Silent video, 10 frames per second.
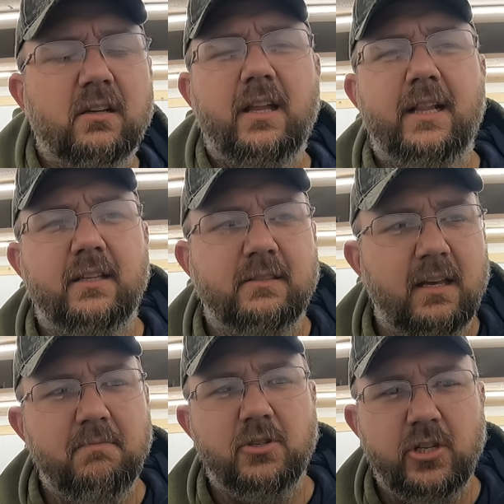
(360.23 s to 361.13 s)
look like the
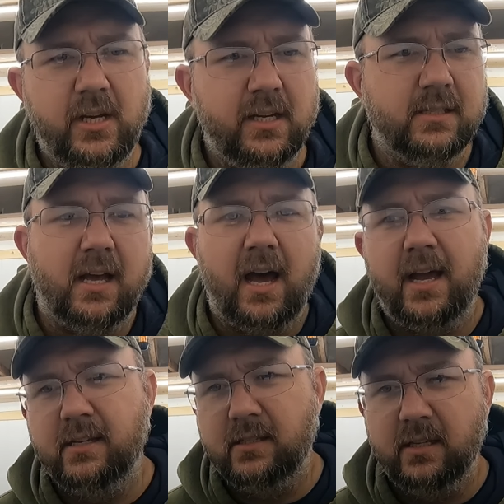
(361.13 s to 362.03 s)
same machine as the
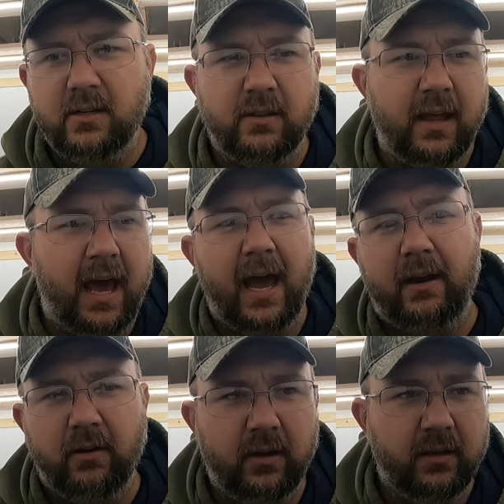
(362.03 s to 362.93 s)
Eisen or the
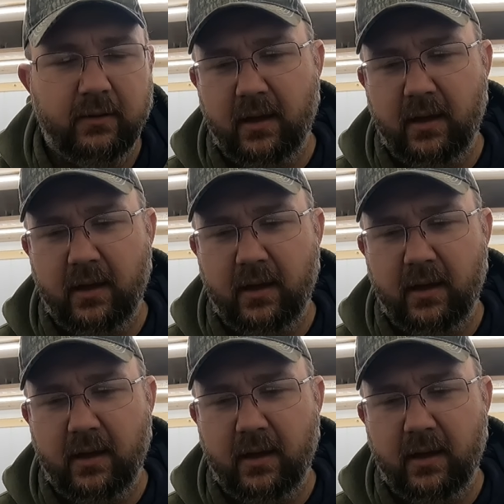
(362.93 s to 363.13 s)
Acura.